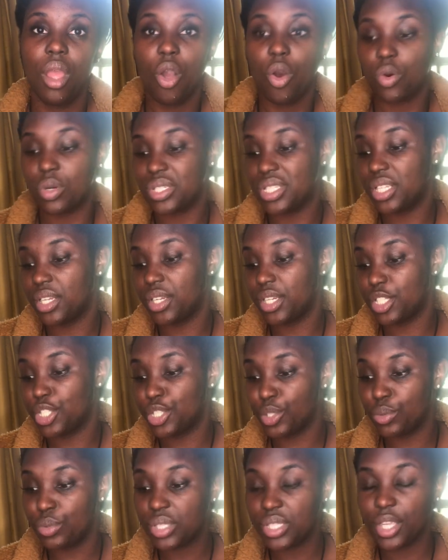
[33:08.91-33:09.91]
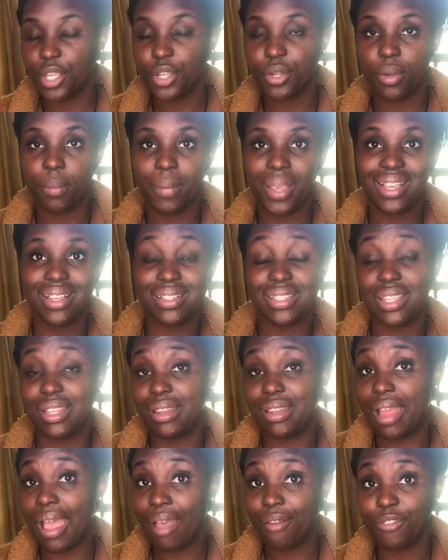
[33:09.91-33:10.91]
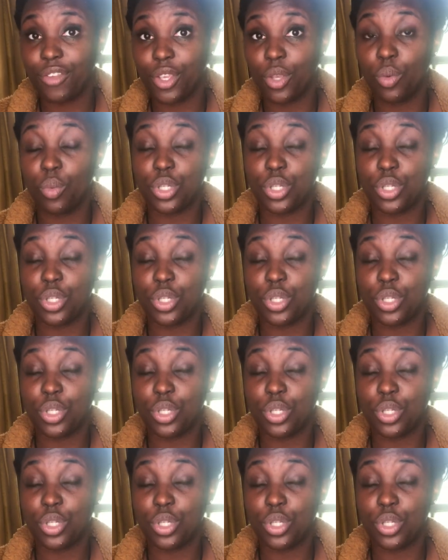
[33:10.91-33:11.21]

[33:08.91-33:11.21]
Or is there an excuse that you're making to not feel